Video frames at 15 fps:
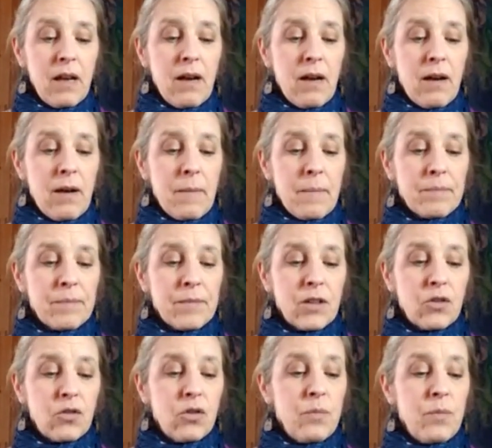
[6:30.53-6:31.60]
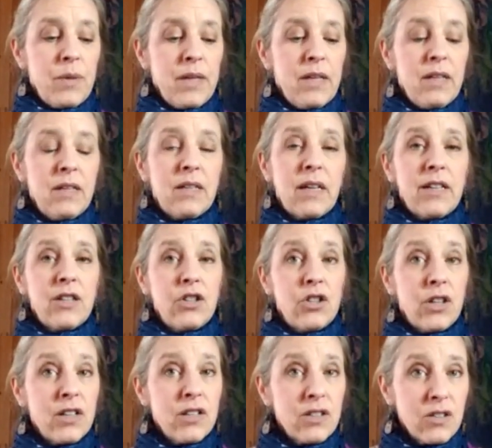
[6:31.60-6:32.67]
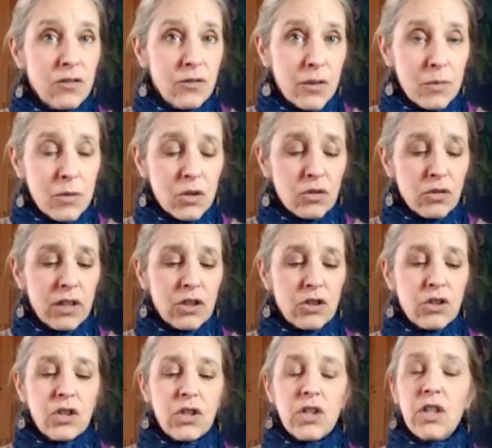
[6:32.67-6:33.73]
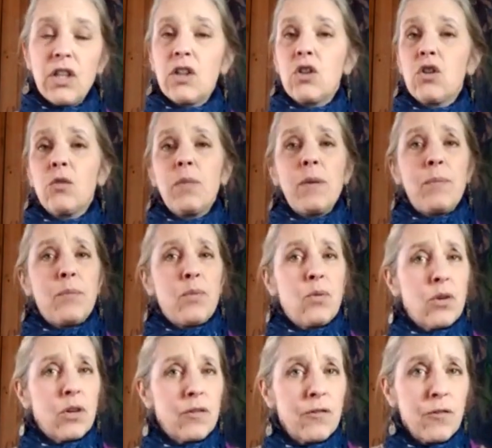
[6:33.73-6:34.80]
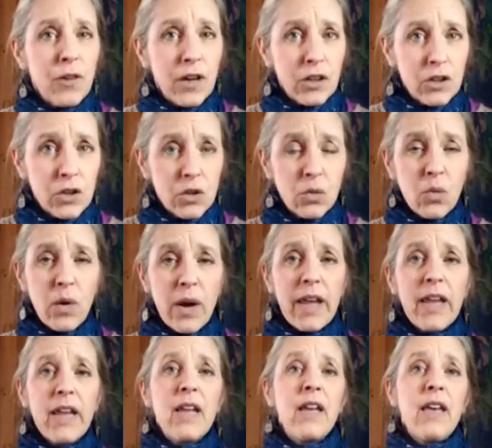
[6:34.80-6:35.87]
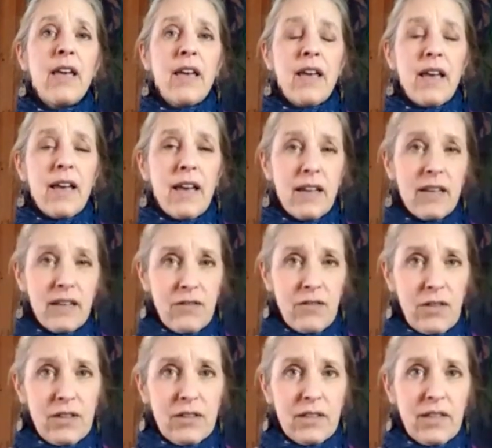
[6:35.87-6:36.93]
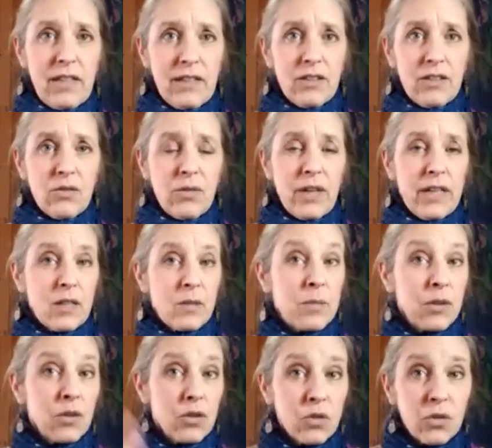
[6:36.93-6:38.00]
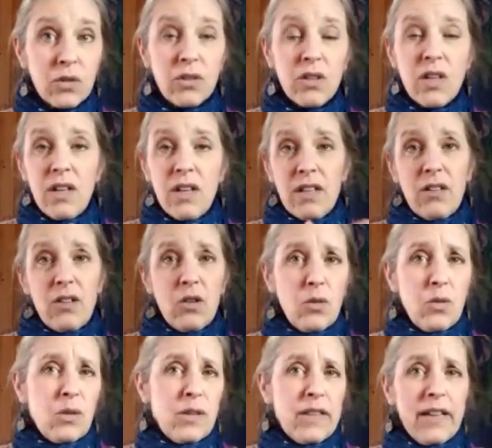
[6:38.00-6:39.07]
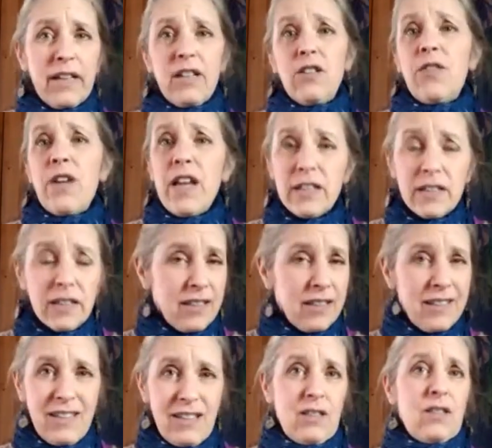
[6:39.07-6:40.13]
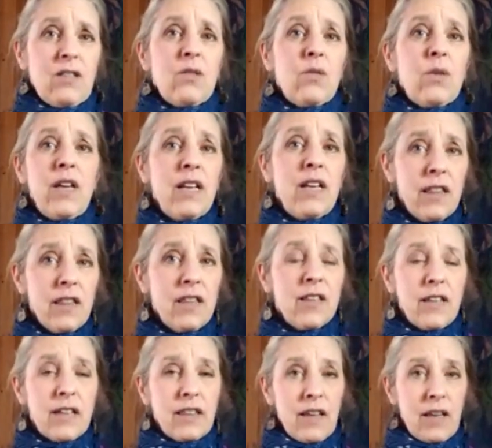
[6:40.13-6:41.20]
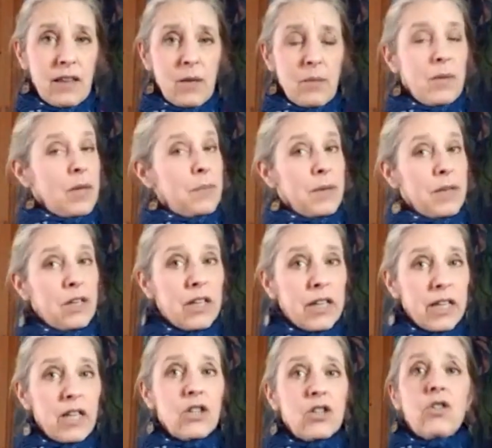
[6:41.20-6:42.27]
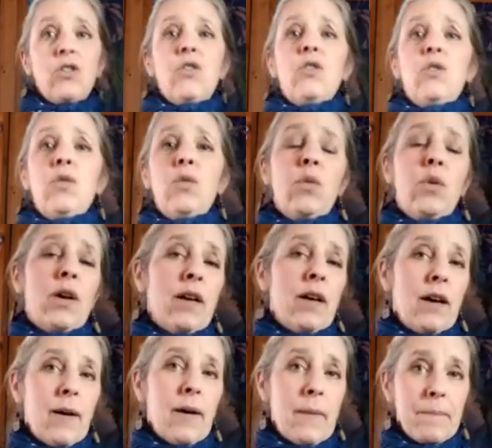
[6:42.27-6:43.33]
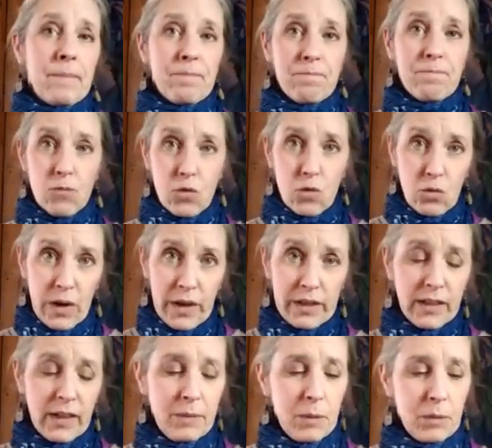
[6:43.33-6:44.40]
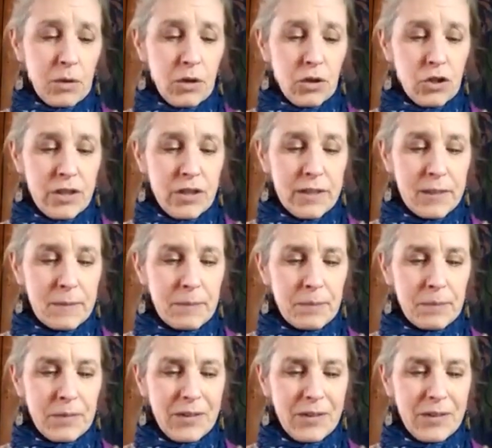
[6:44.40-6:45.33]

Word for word: um, could be digestive obstruction, it could be poor feng shui, any of these things, right? Spiritual, you know, negative entities, anything like that that might be clinging to you, um, great time to purge this.